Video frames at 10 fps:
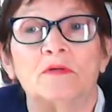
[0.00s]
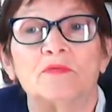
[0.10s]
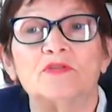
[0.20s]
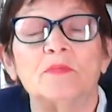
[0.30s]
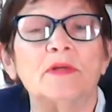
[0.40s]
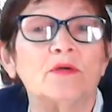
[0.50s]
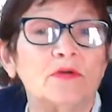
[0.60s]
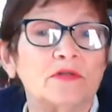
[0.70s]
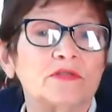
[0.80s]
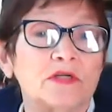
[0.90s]
when somebody
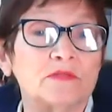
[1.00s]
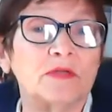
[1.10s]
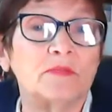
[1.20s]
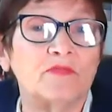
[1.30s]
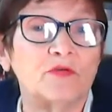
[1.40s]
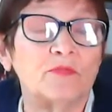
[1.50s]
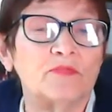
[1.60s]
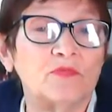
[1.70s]
criticized me for